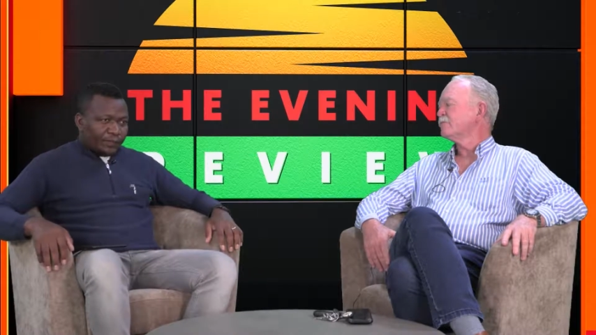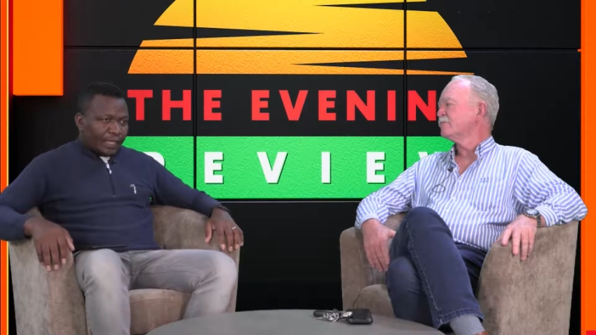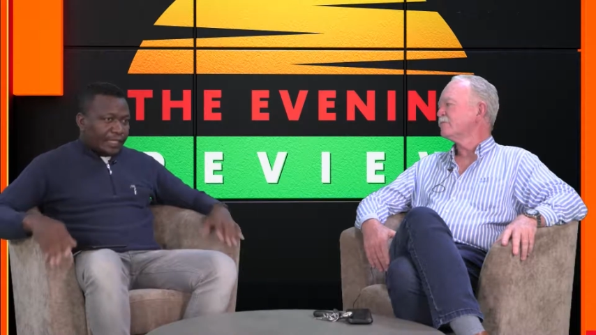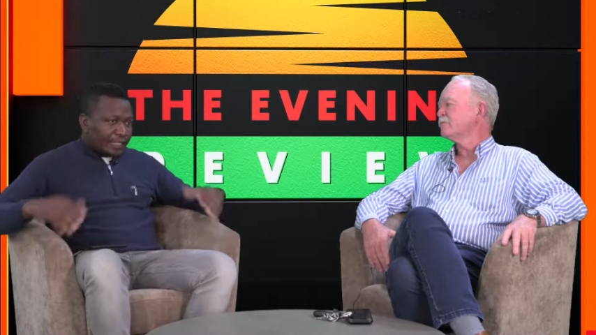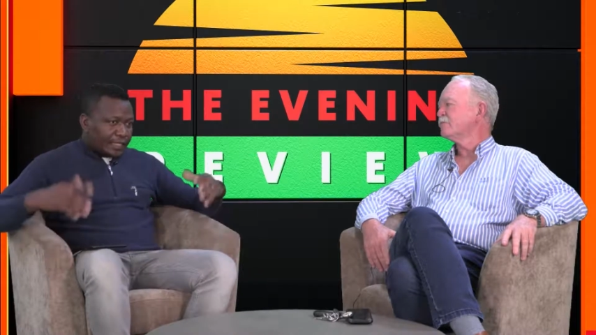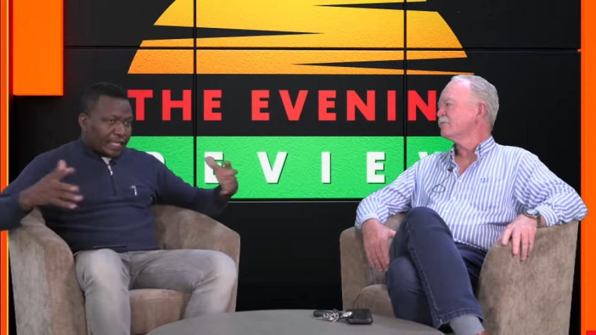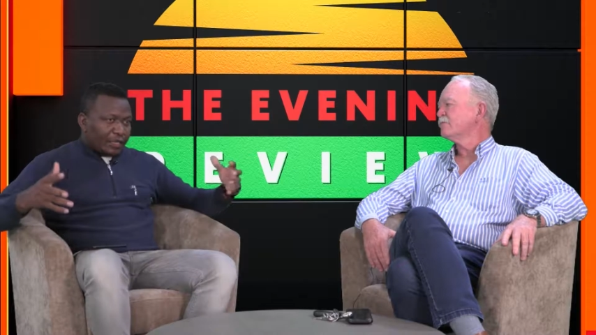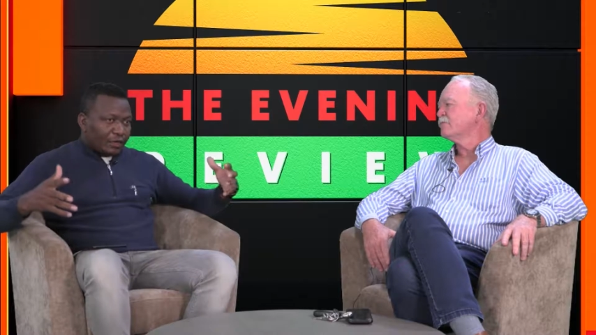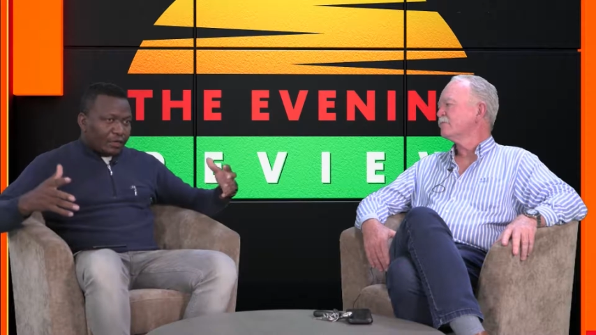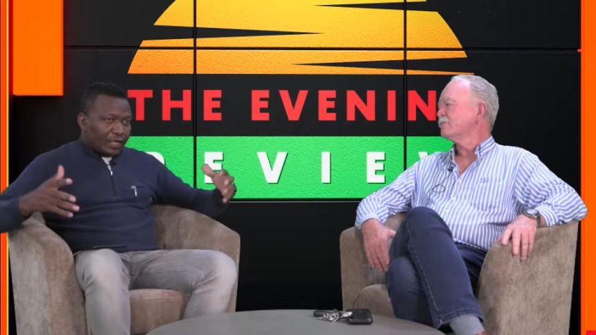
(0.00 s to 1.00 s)
Speaker 1: as a
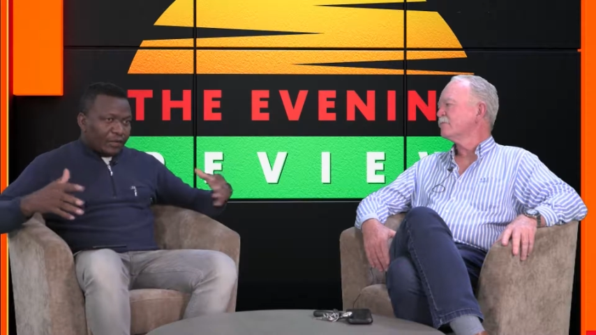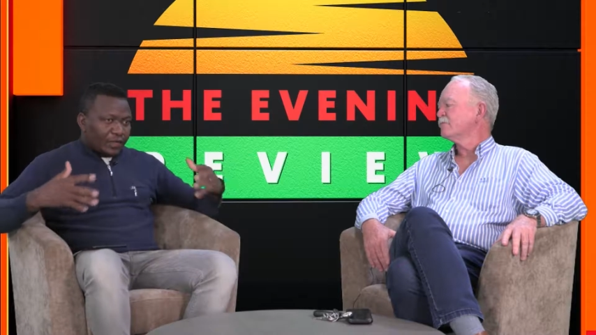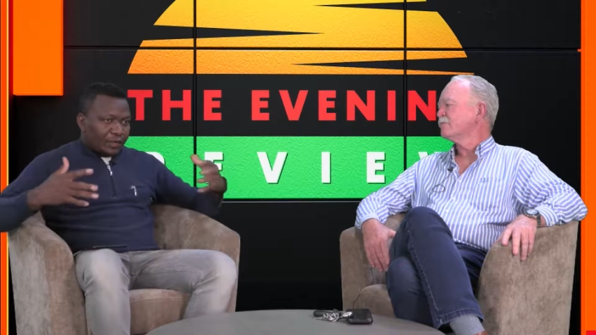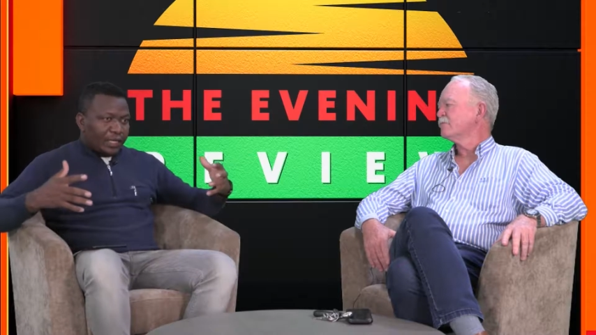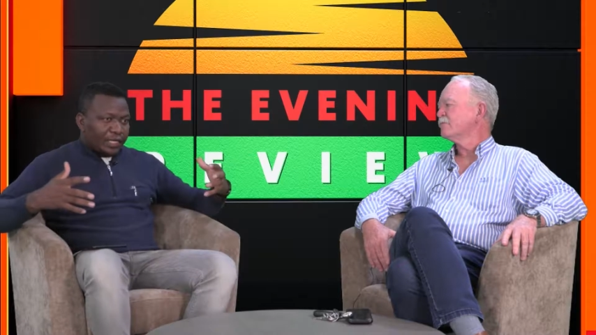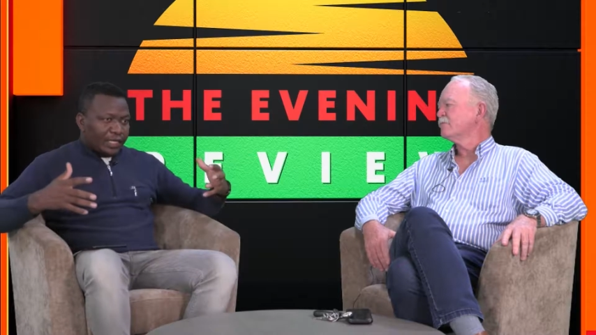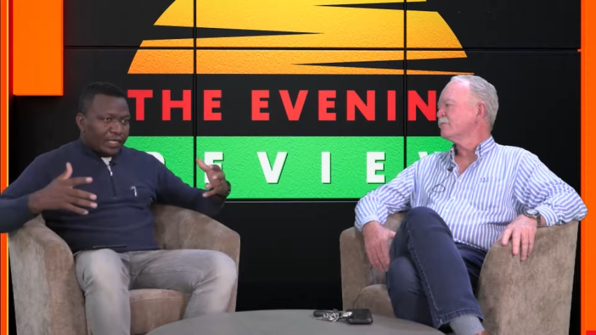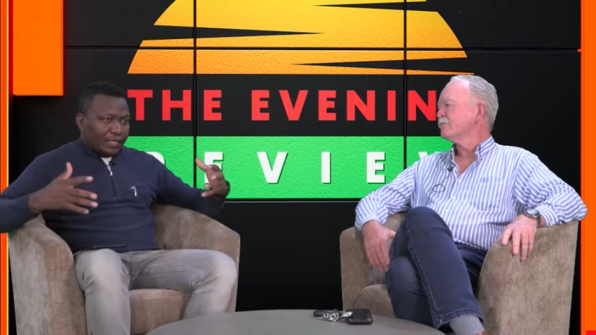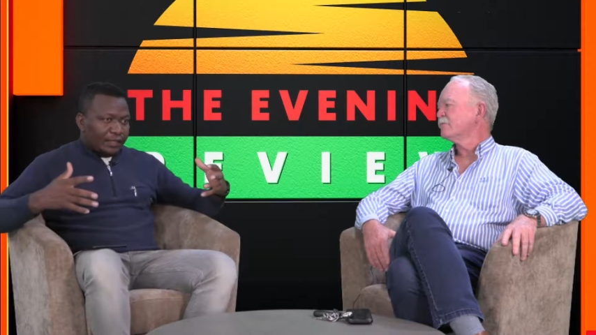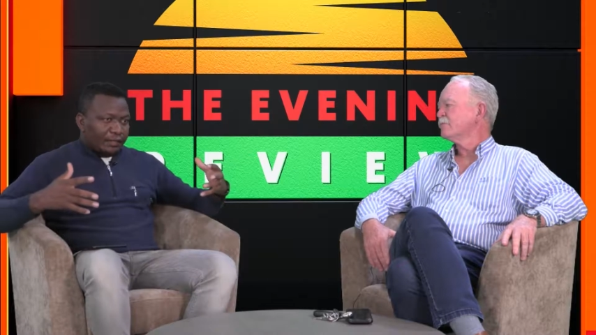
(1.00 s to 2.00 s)
stakeholder, when you
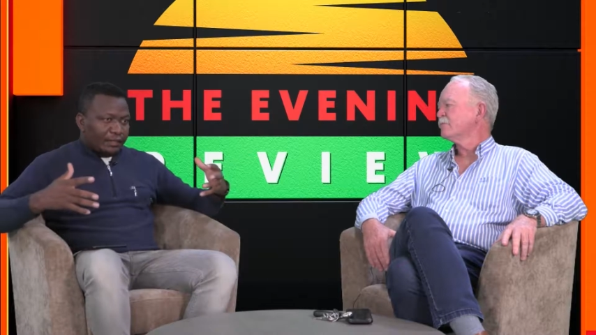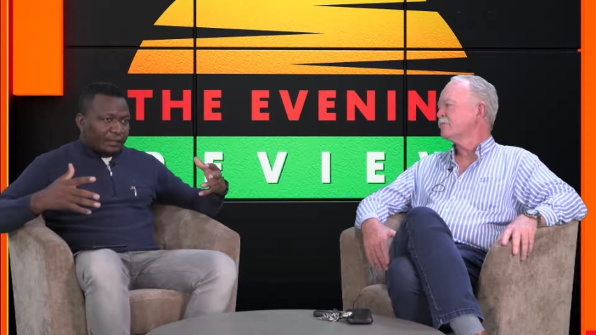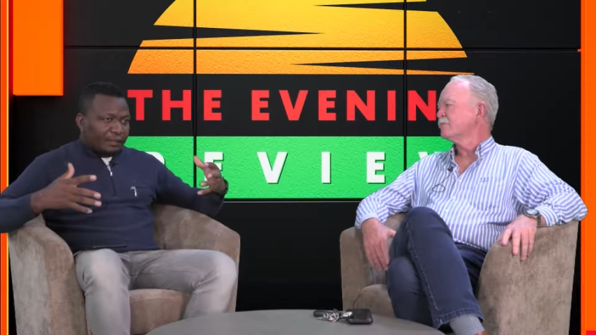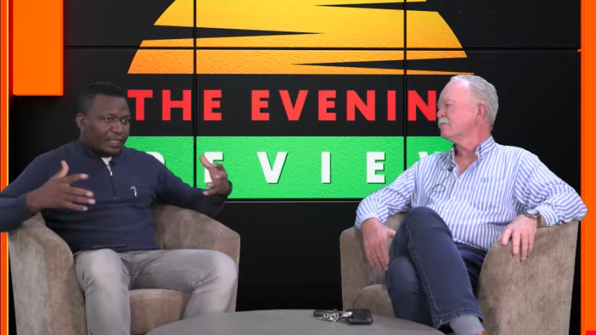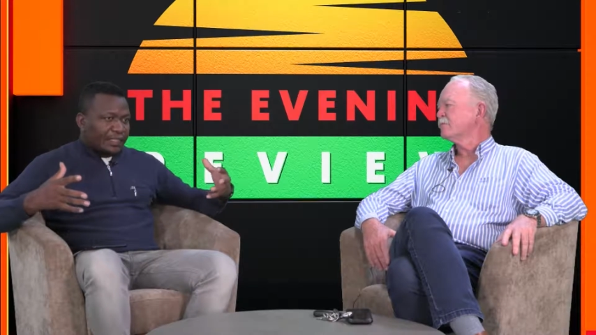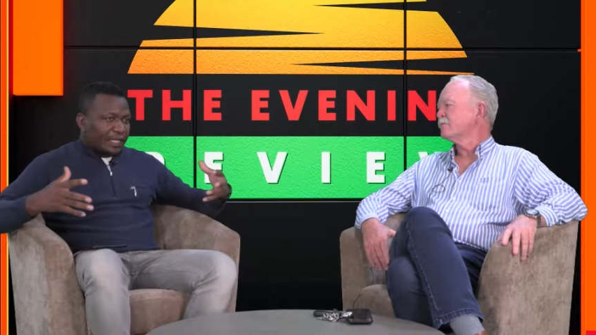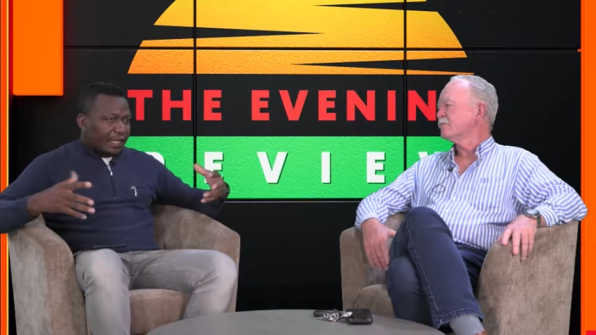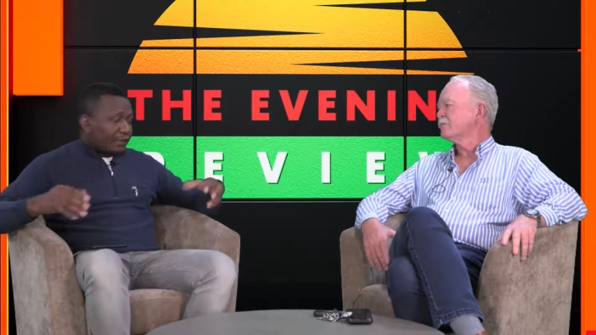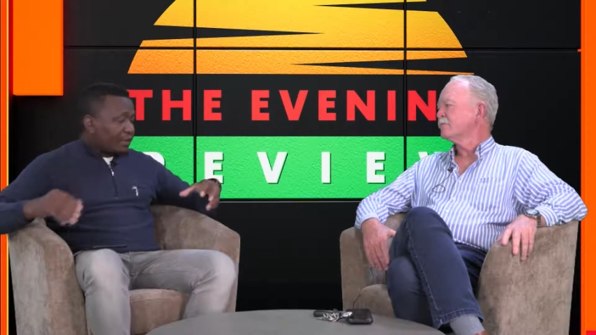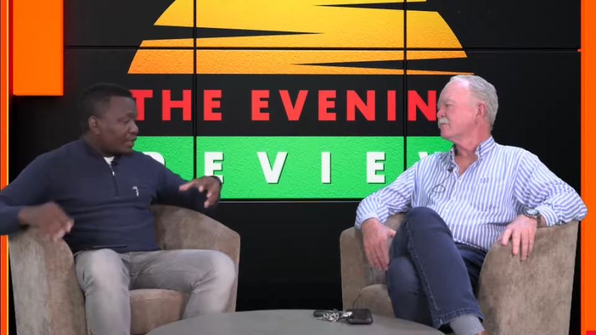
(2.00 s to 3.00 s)
hear the plans
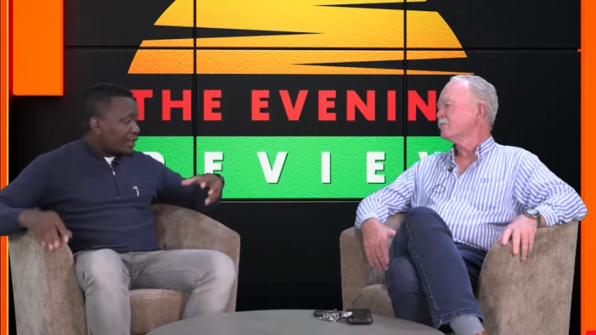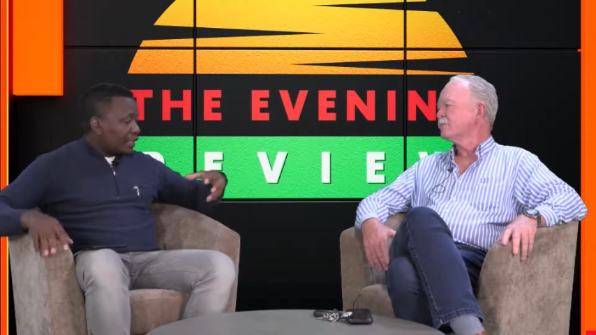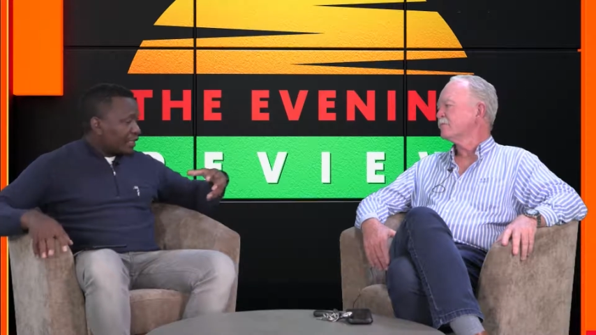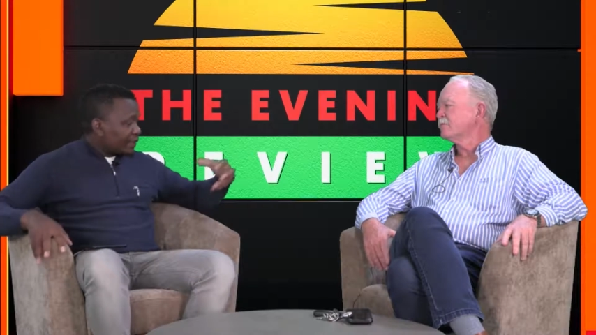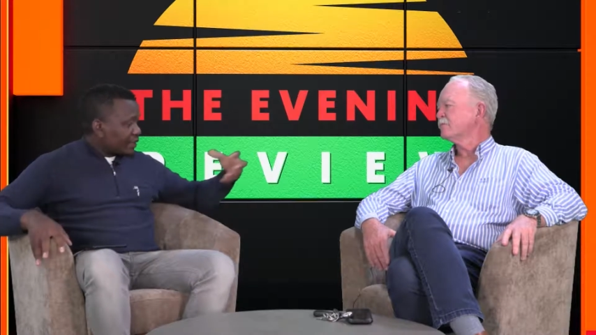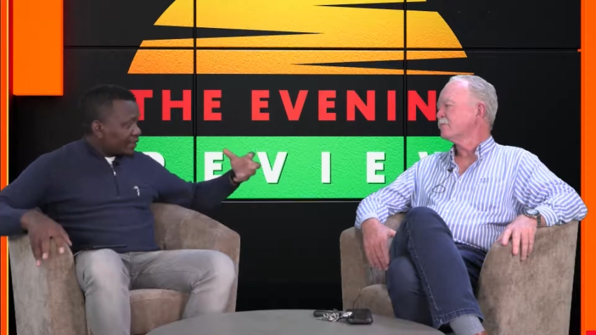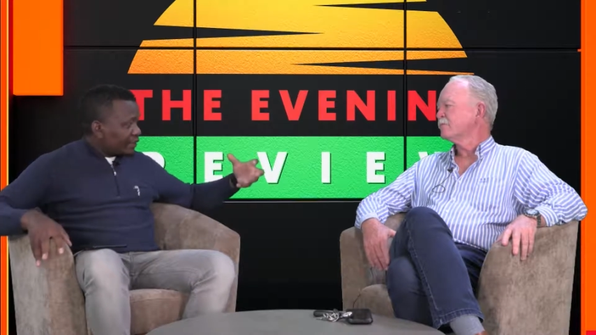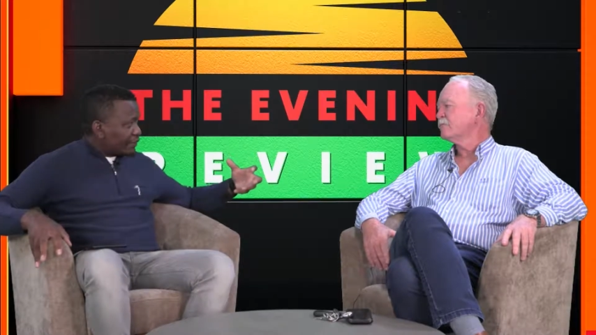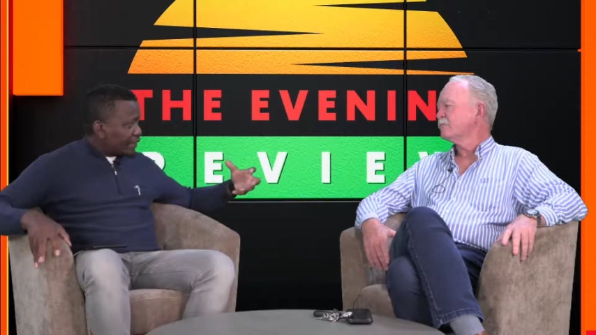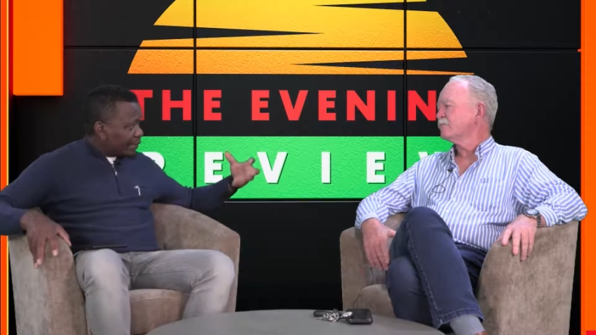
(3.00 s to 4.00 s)
around the expansion of
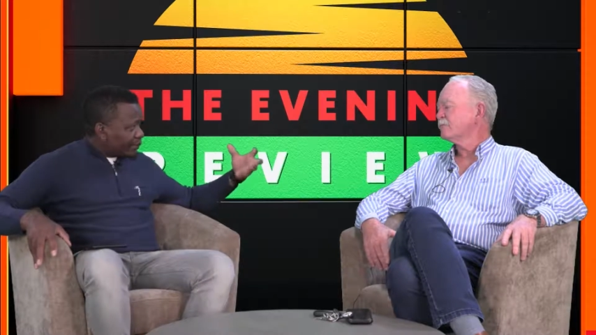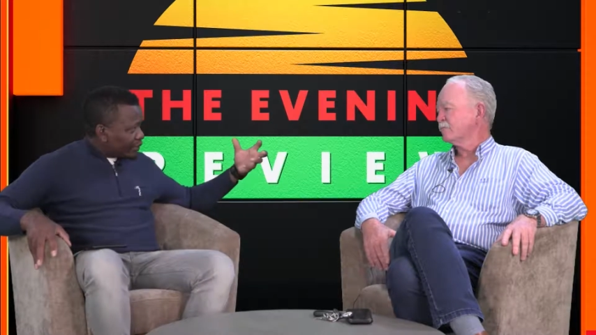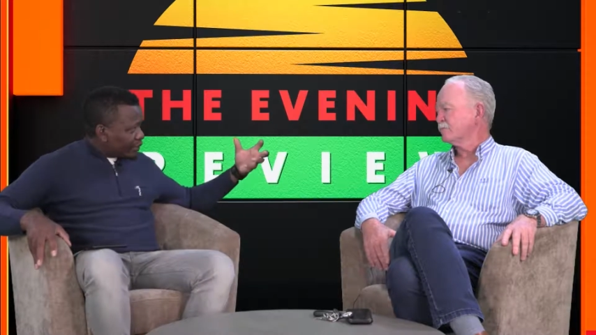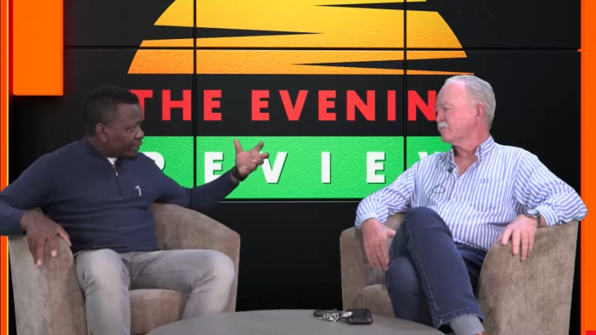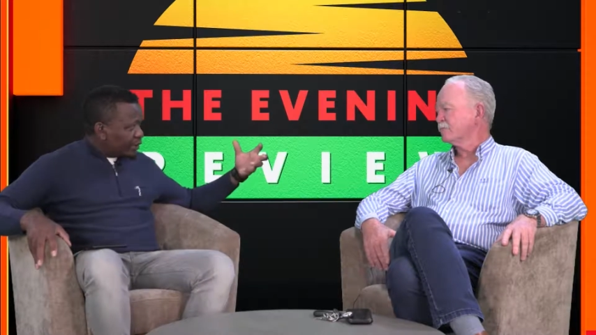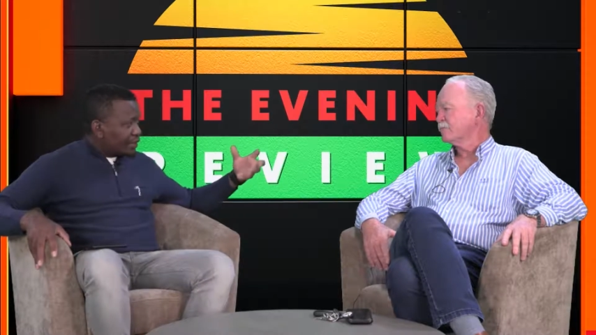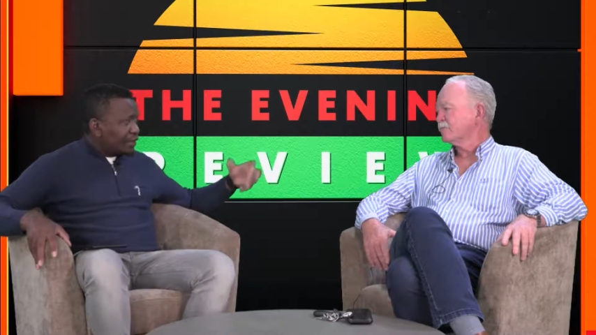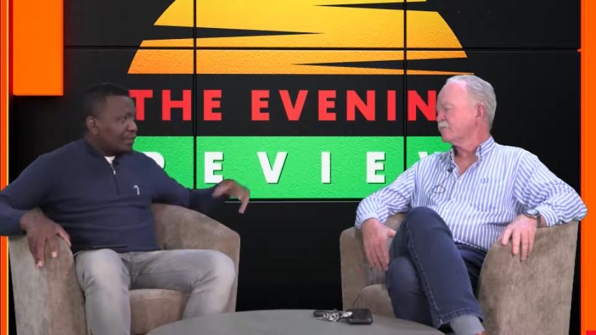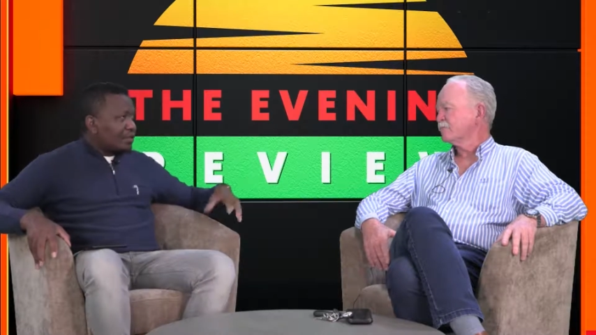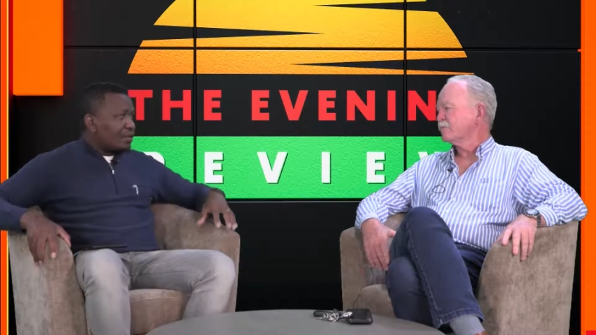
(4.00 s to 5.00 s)
the airport
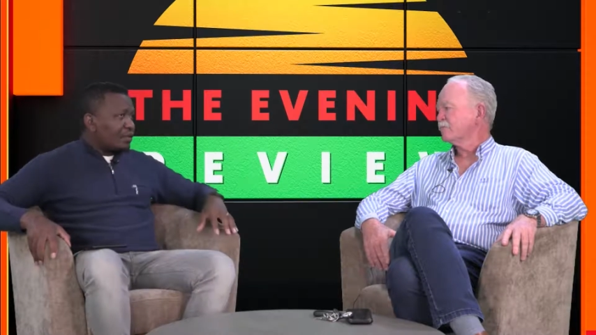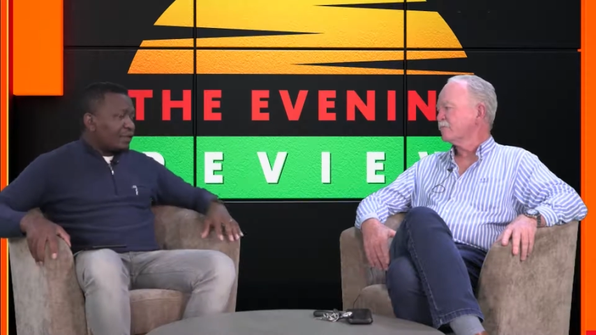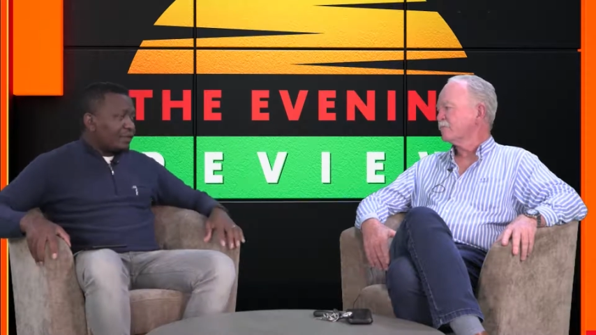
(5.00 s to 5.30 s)
or even